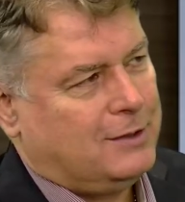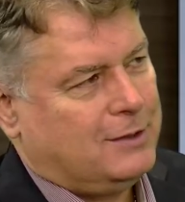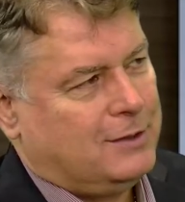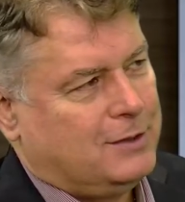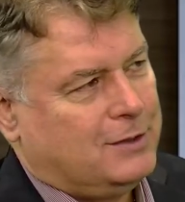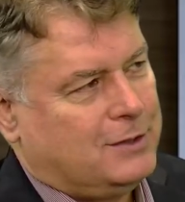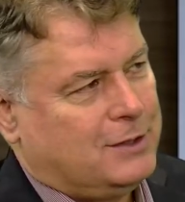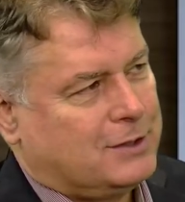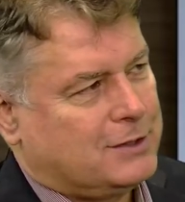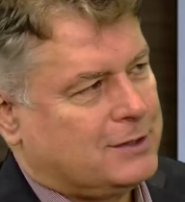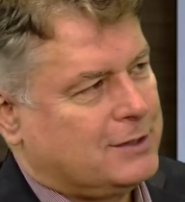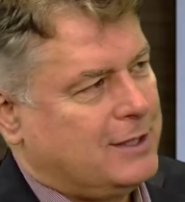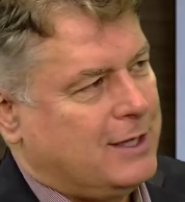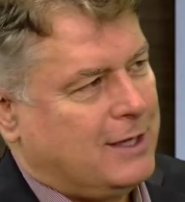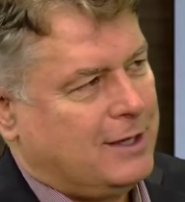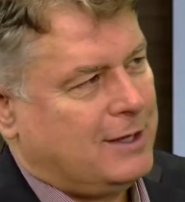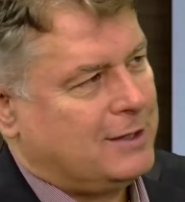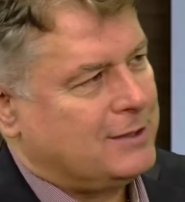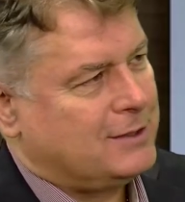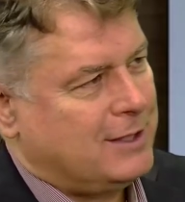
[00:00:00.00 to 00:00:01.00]
just
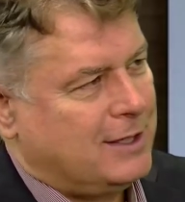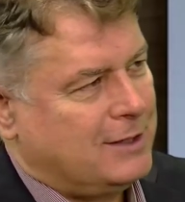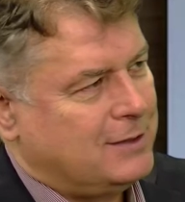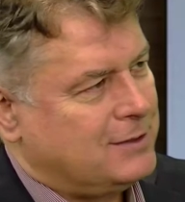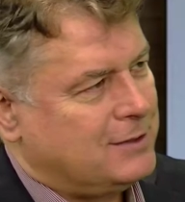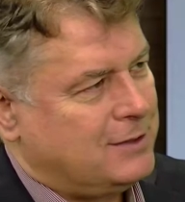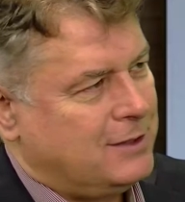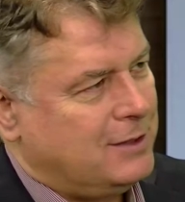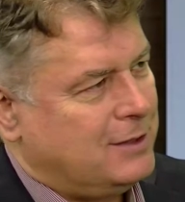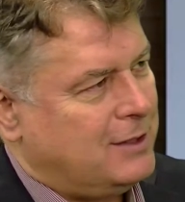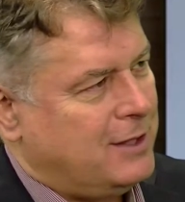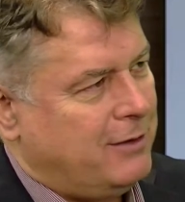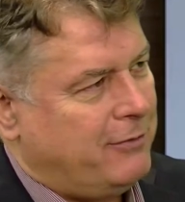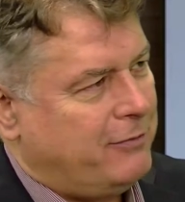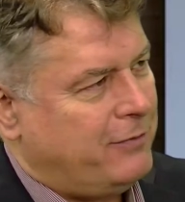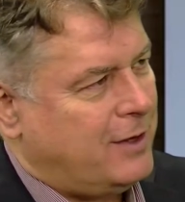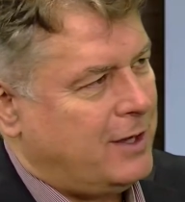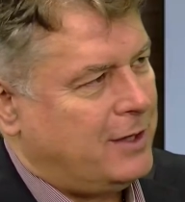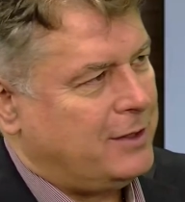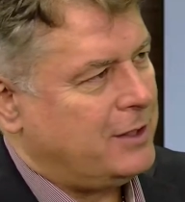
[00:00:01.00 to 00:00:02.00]
get a sense that they're
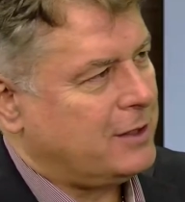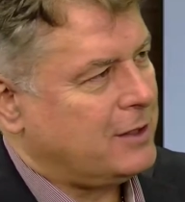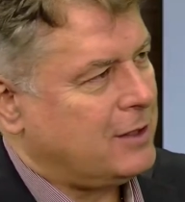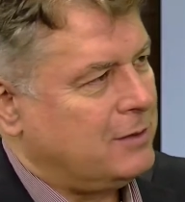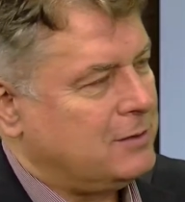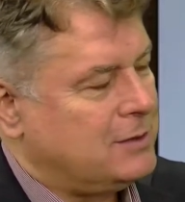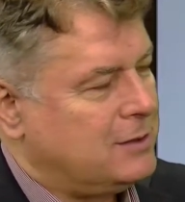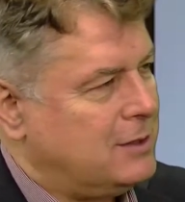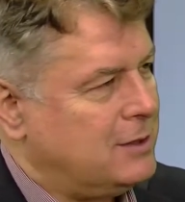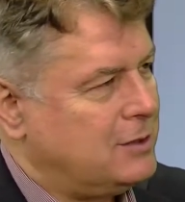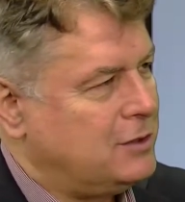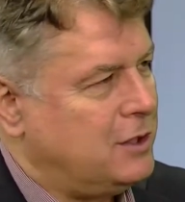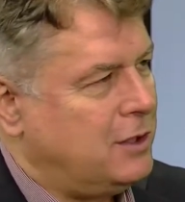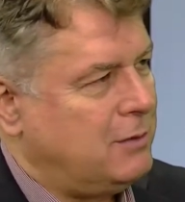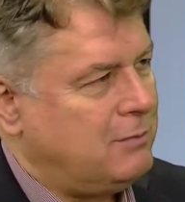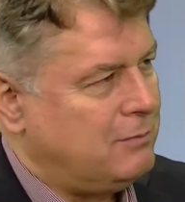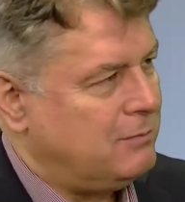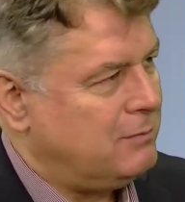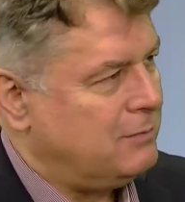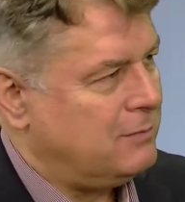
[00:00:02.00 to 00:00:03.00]
fine. They go to the
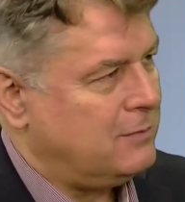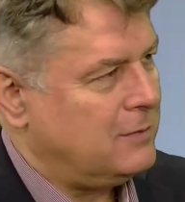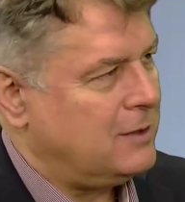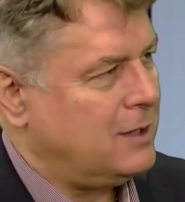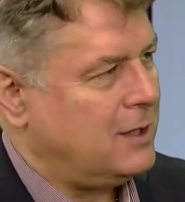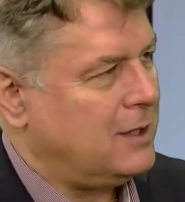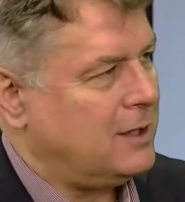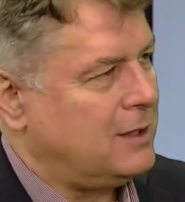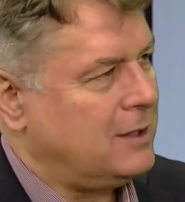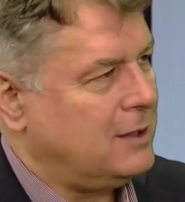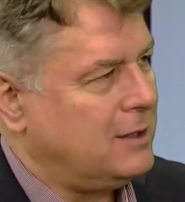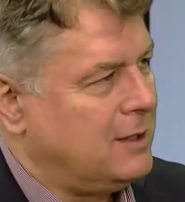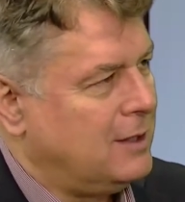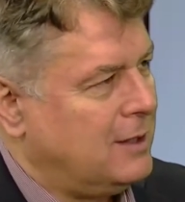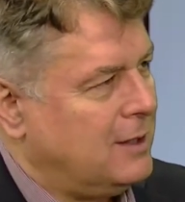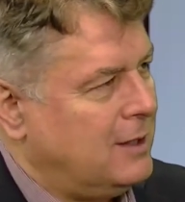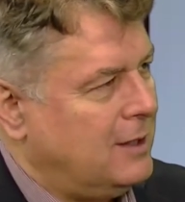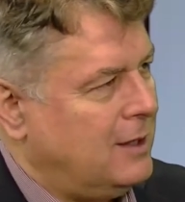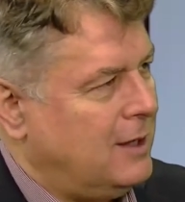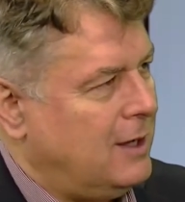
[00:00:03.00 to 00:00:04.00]
gym, they
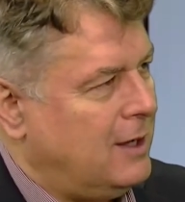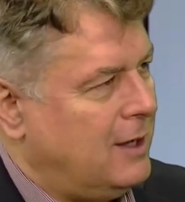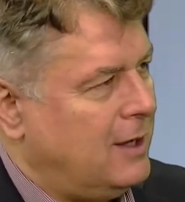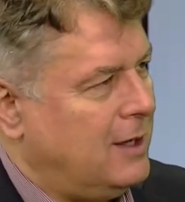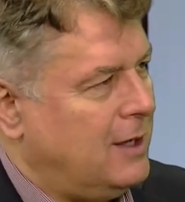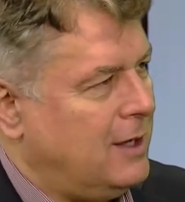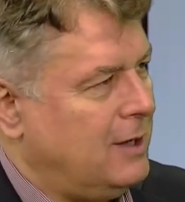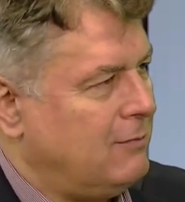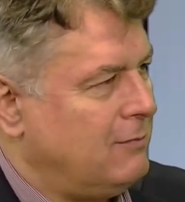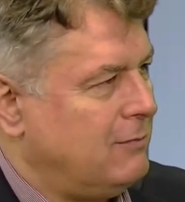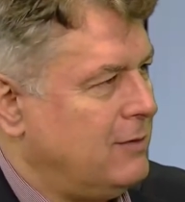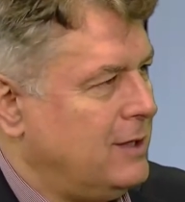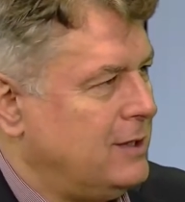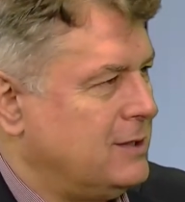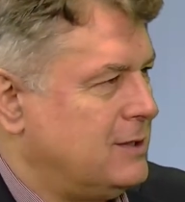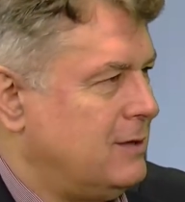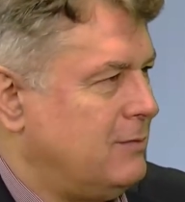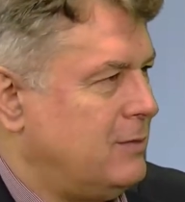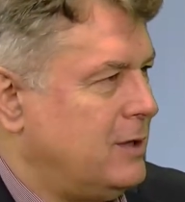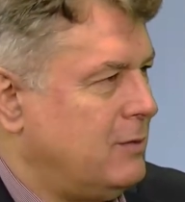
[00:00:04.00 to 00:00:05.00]
eat
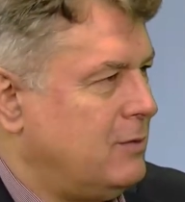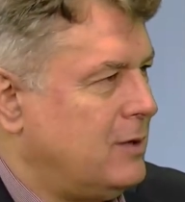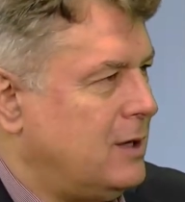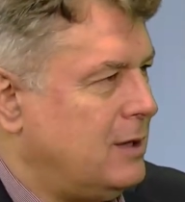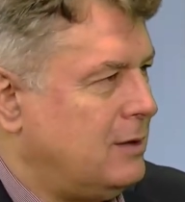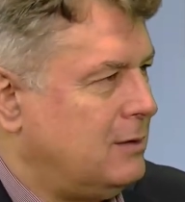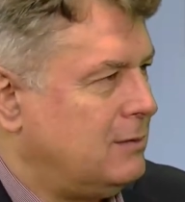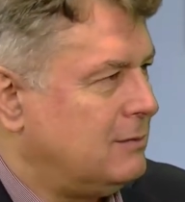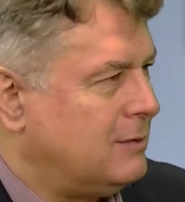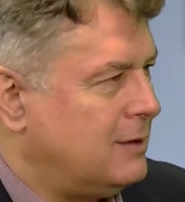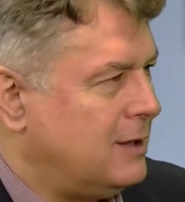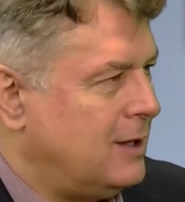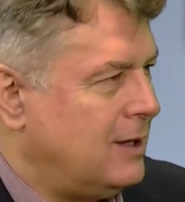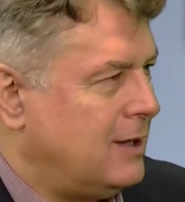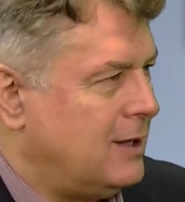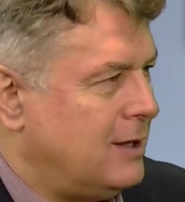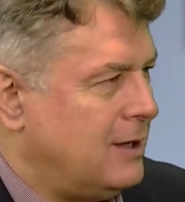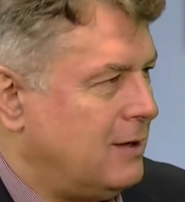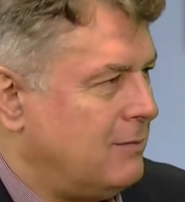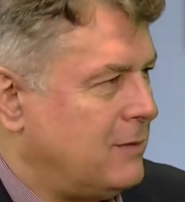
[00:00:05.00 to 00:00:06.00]
reasonably well,
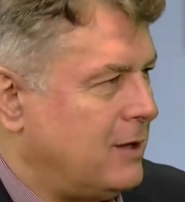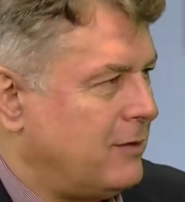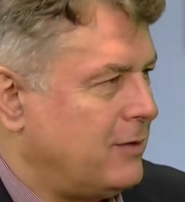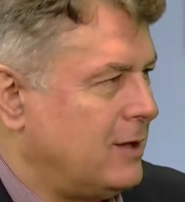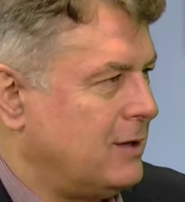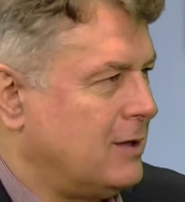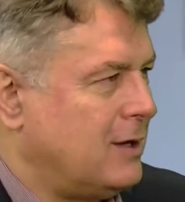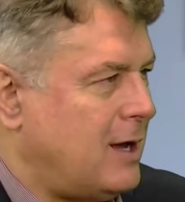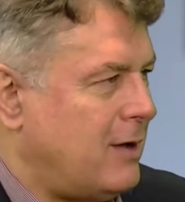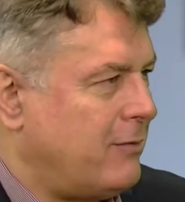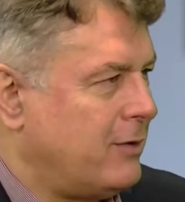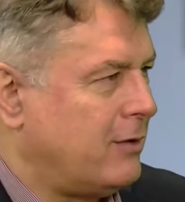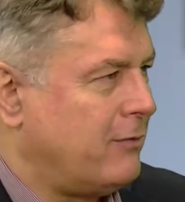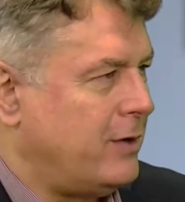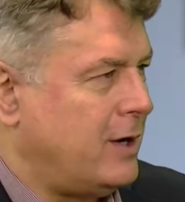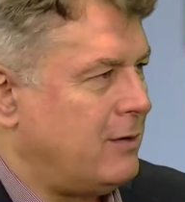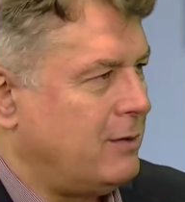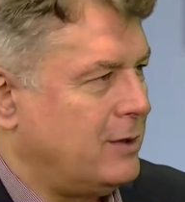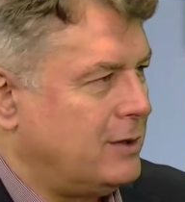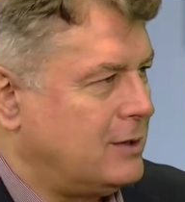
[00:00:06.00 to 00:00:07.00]
they think they're having a
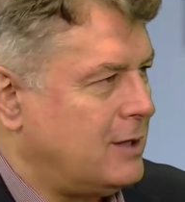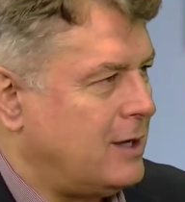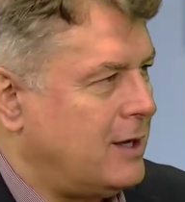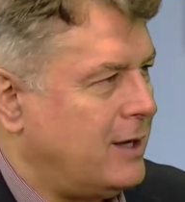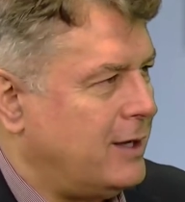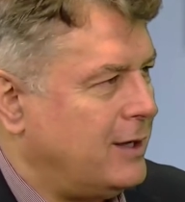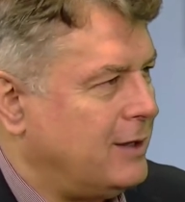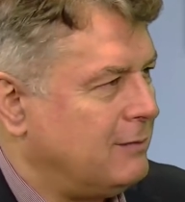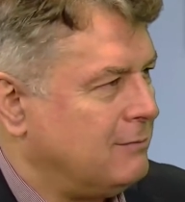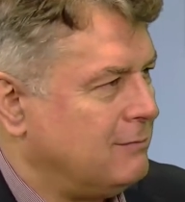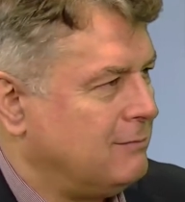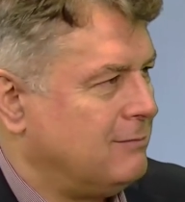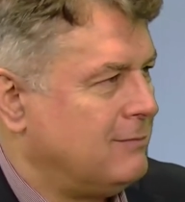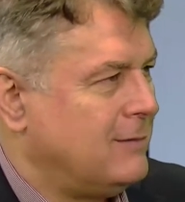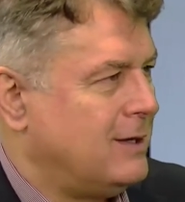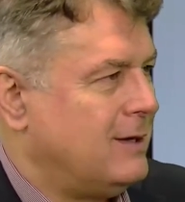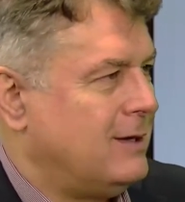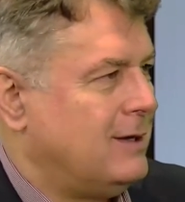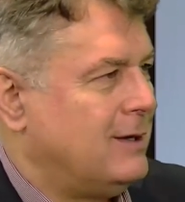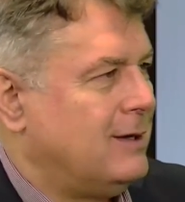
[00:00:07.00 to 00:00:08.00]
varied diet,
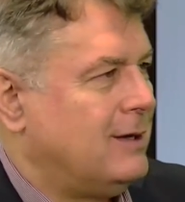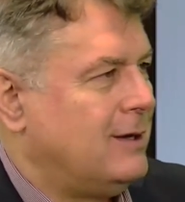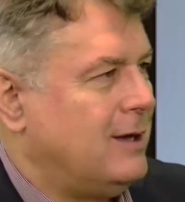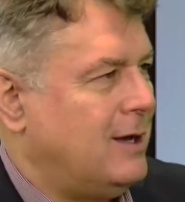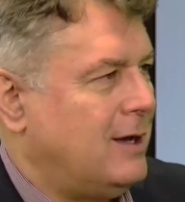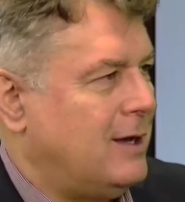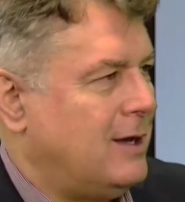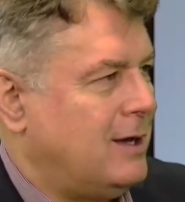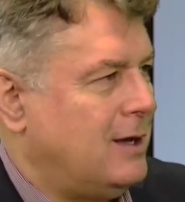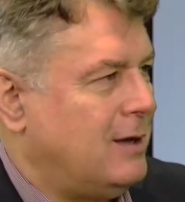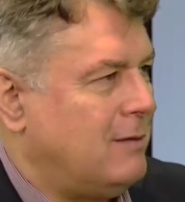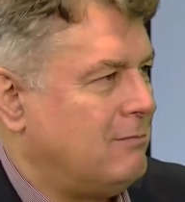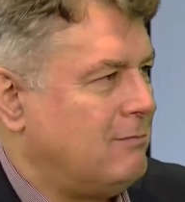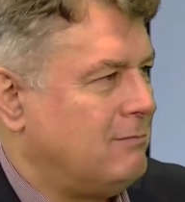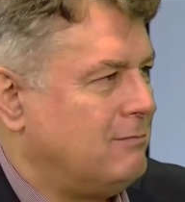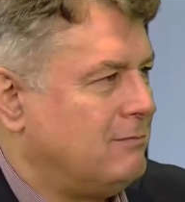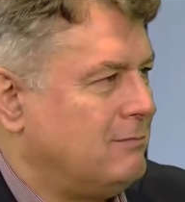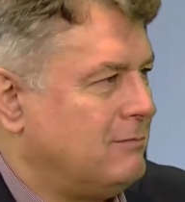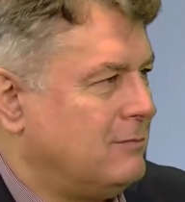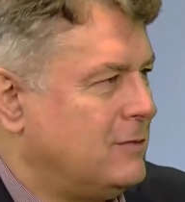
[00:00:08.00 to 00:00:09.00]

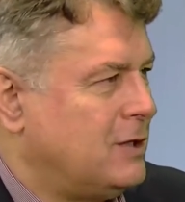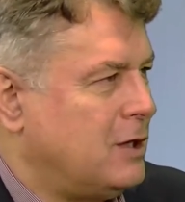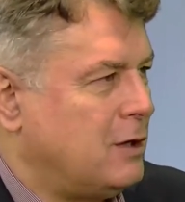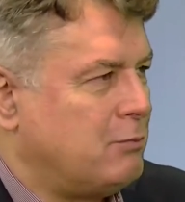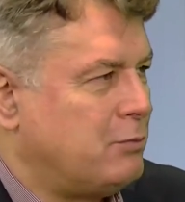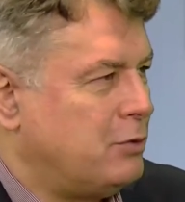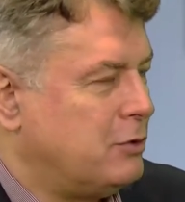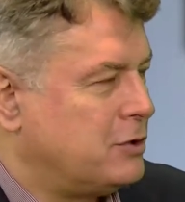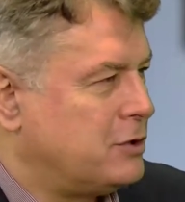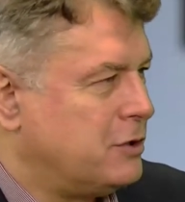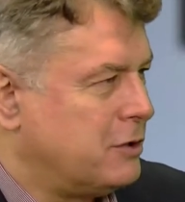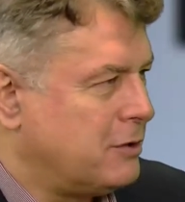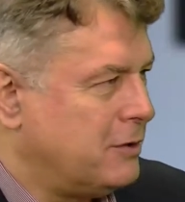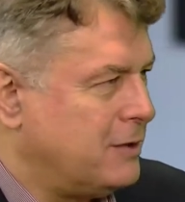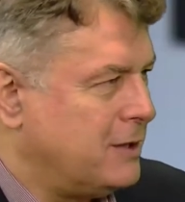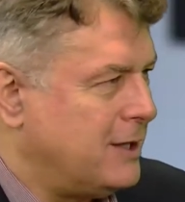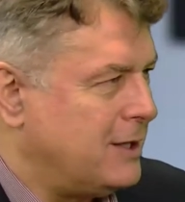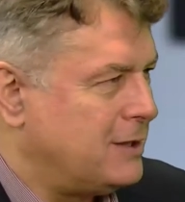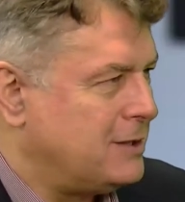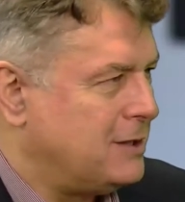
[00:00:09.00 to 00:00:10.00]
don't put sugar
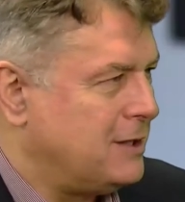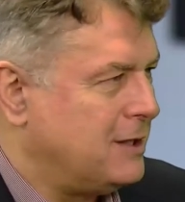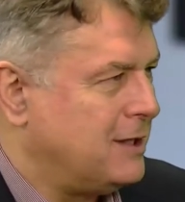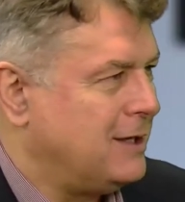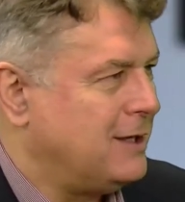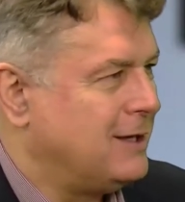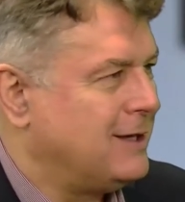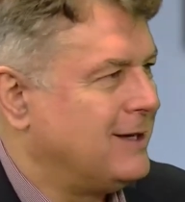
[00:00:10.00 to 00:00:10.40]
in their tea.